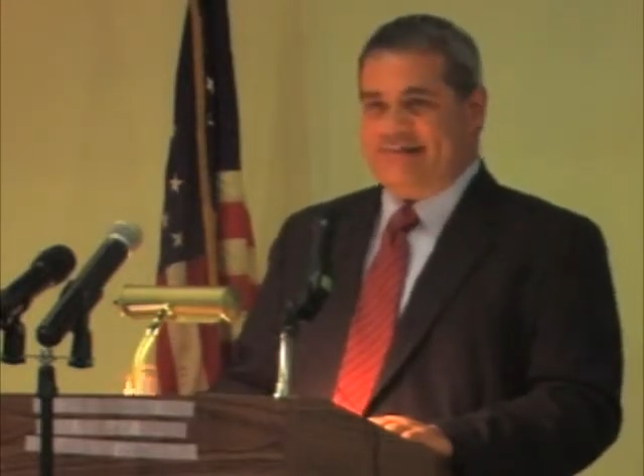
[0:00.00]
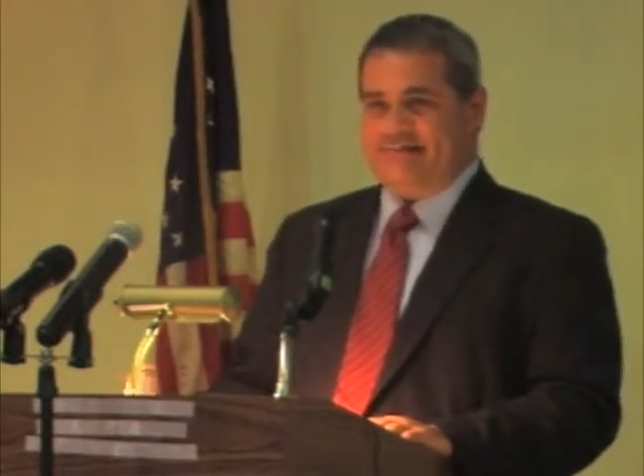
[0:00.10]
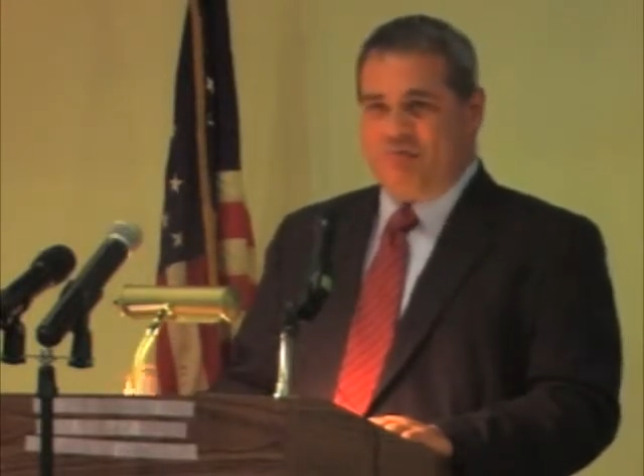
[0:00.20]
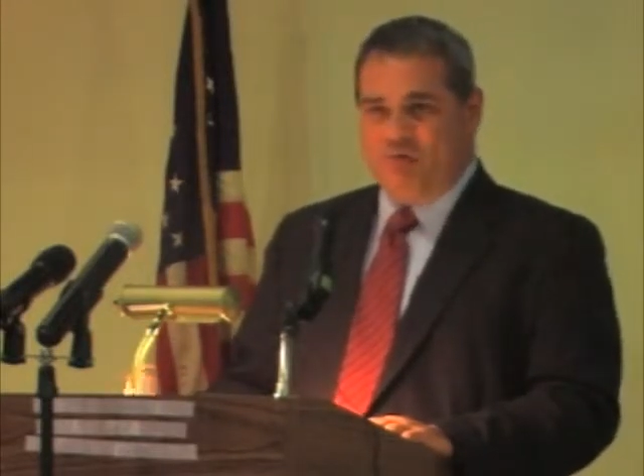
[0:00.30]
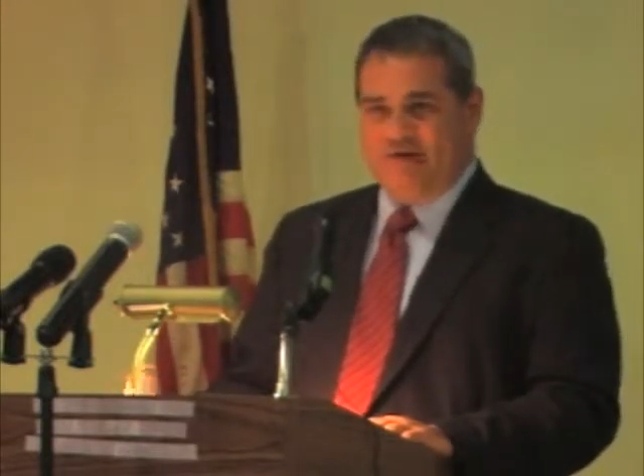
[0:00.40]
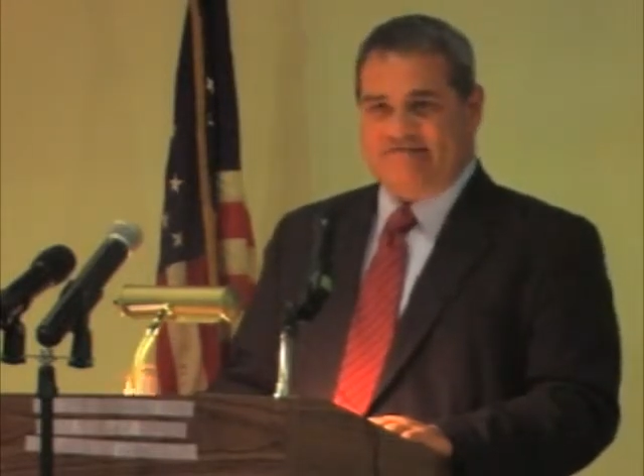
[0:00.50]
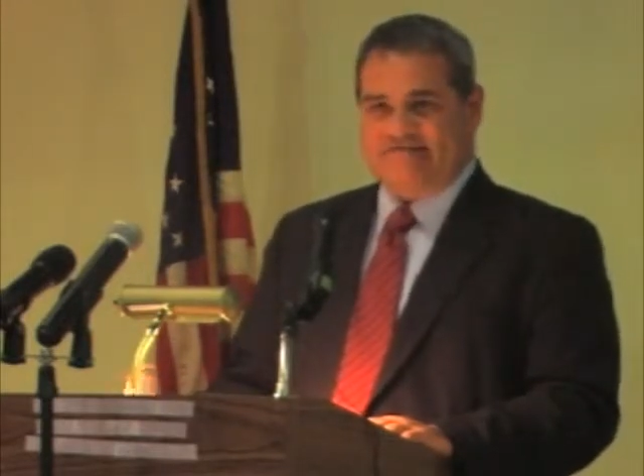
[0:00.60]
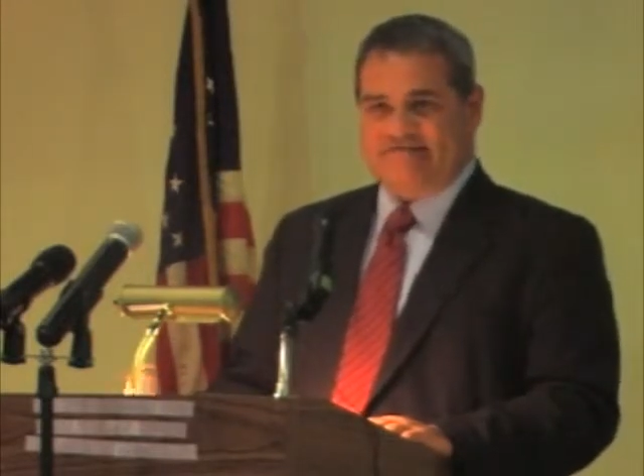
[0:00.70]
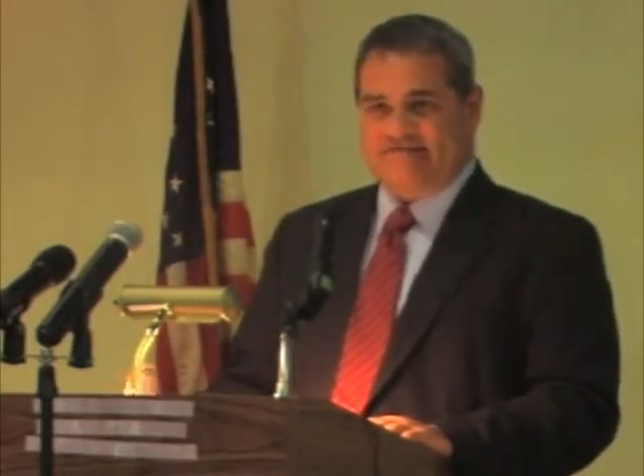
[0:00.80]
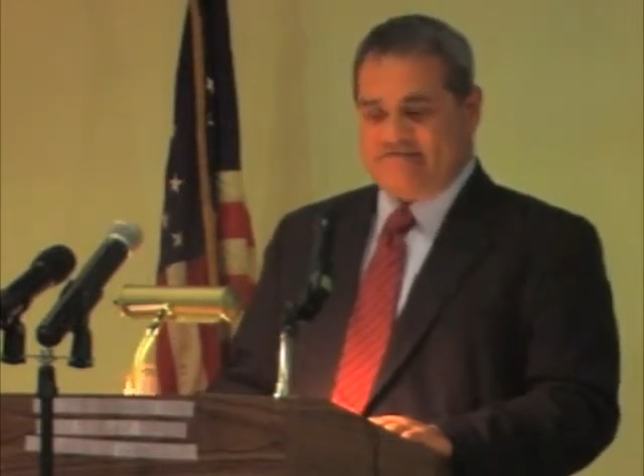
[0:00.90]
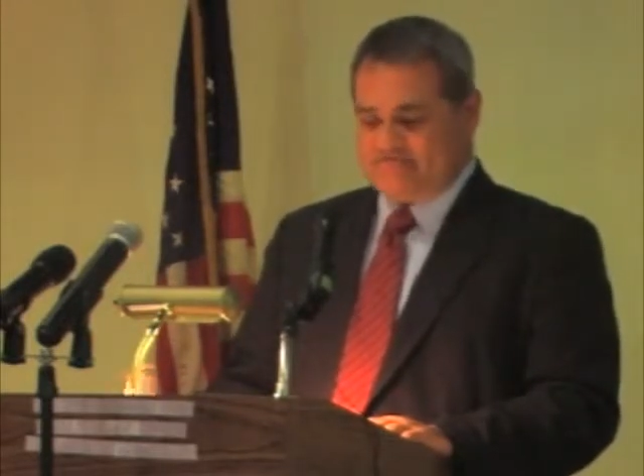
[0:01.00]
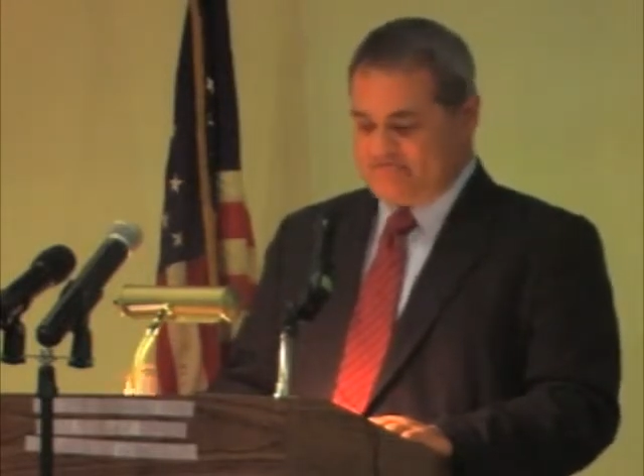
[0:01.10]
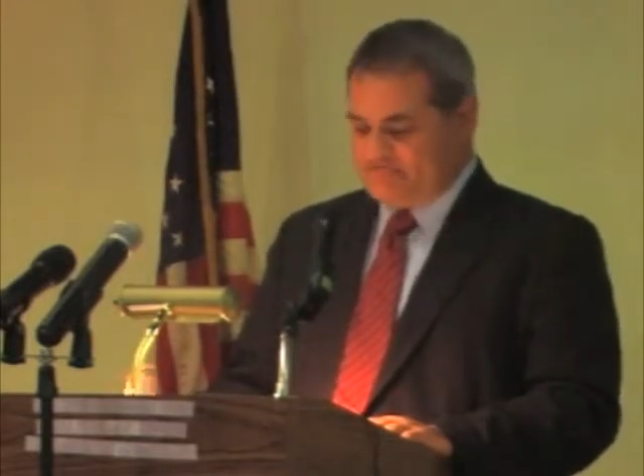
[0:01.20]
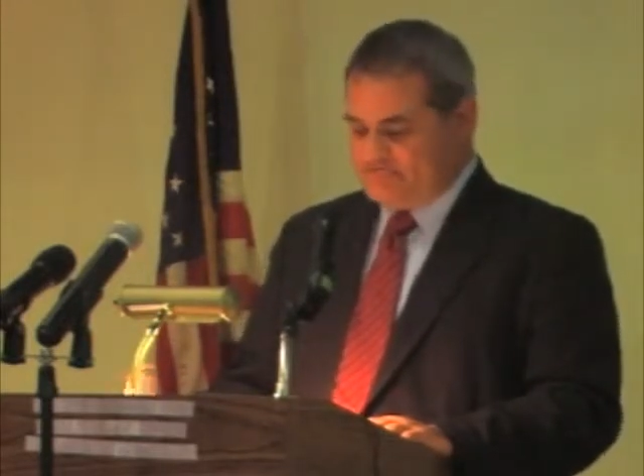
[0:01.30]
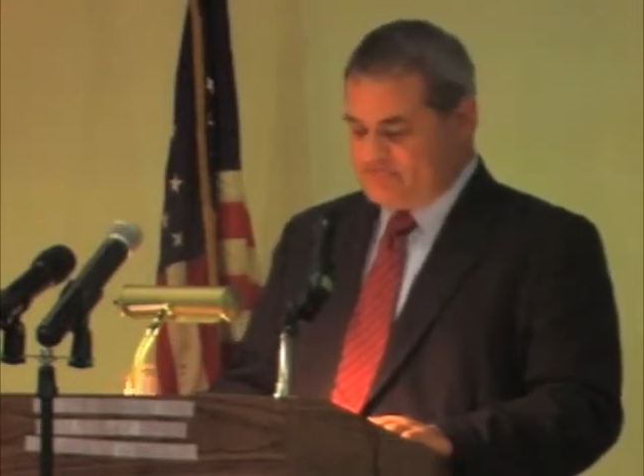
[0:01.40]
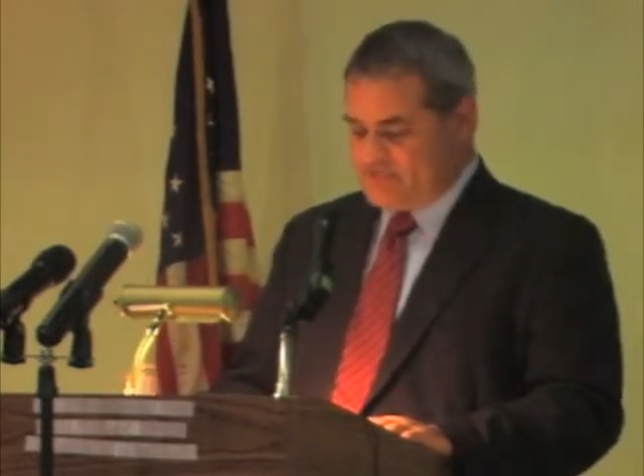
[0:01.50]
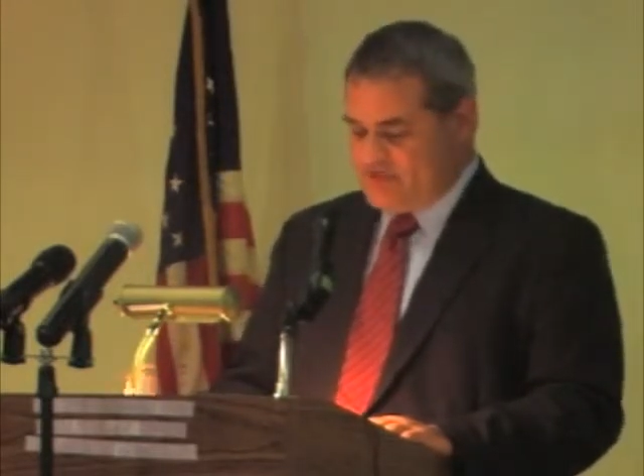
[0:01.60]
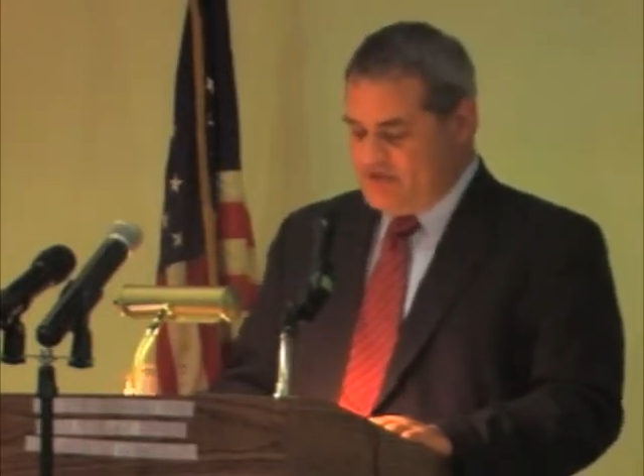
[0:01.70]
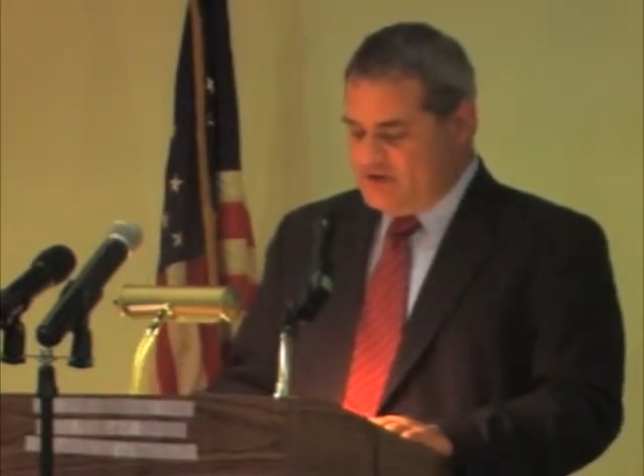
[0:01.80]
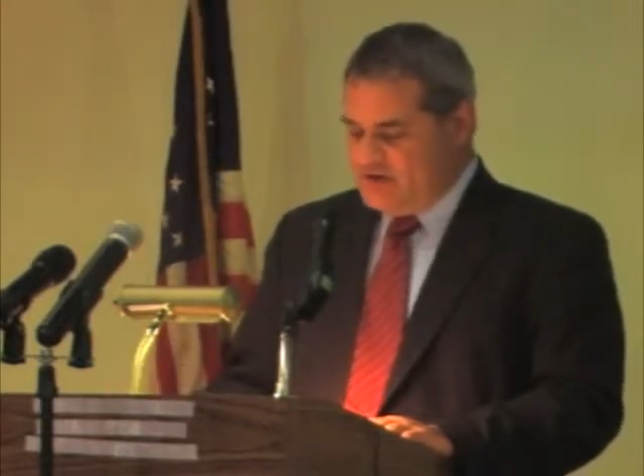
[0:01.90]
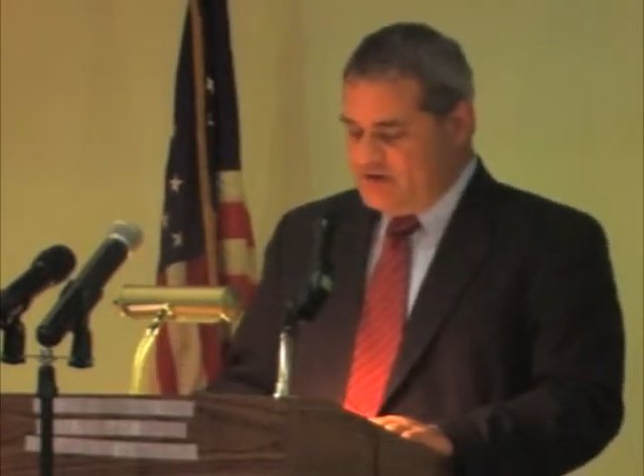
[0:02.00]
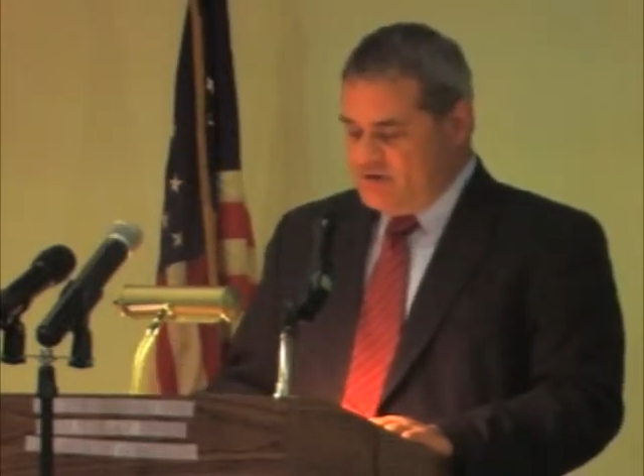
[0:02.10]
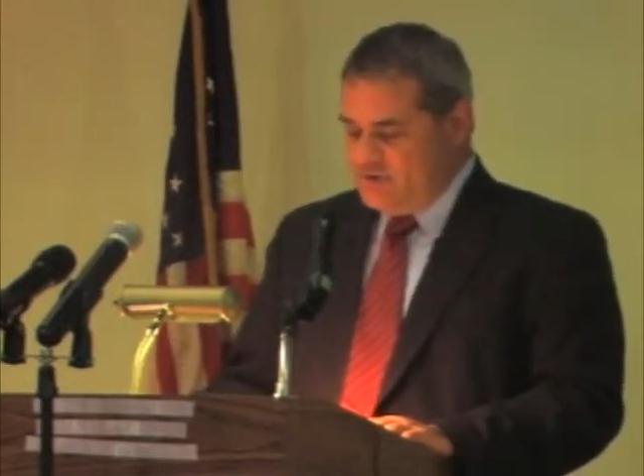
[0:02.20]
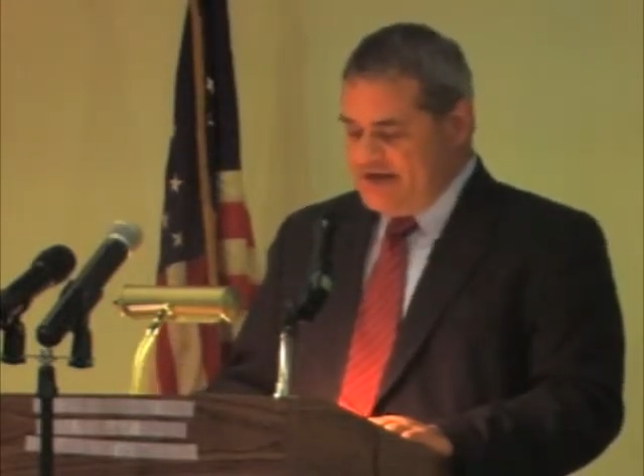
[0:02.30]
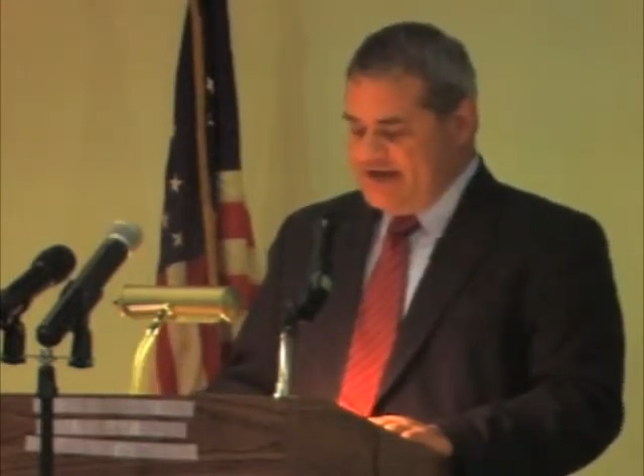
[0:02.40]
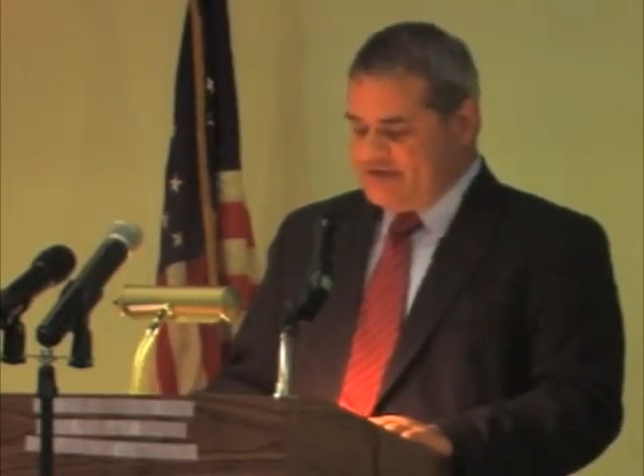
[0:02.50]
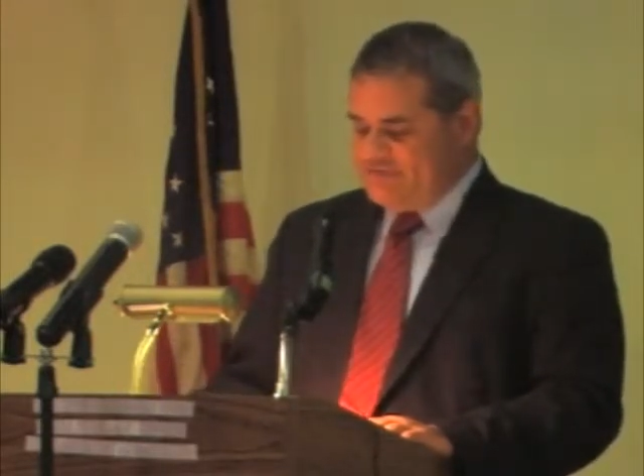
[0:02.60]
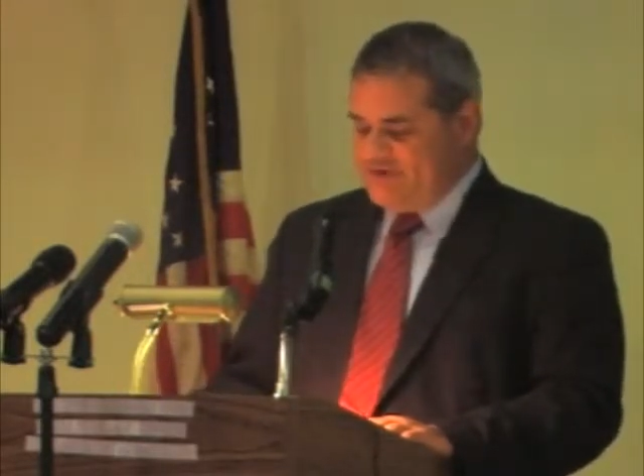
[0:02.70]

these poisons. We need to